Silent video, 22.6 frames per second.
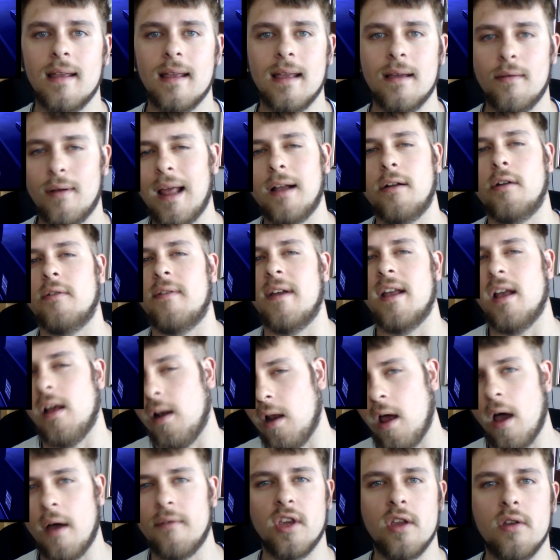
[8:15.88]
It will aggravate a
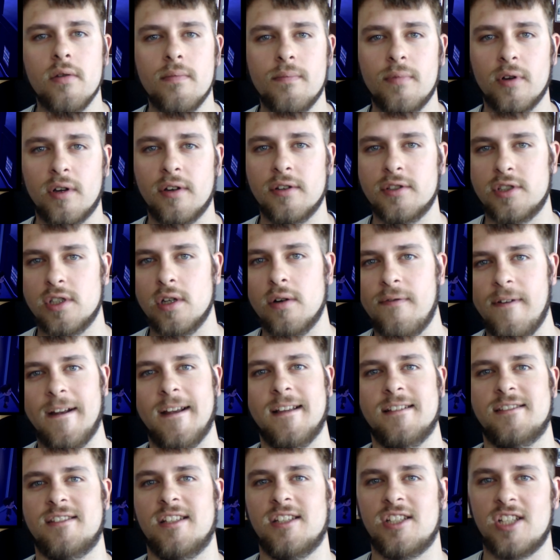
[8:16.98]
lot of you because you'll
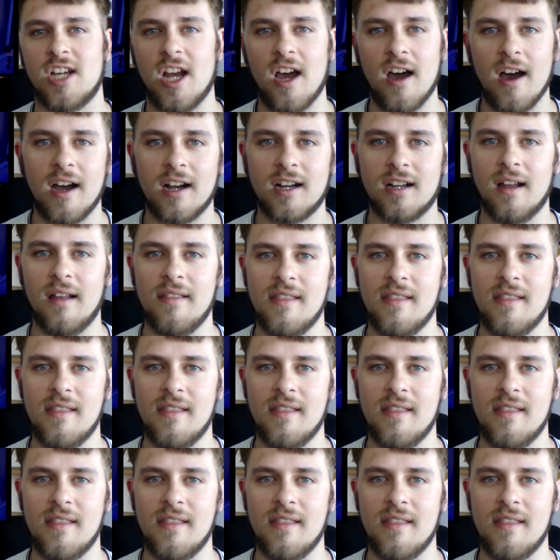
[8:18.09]
think it's a shark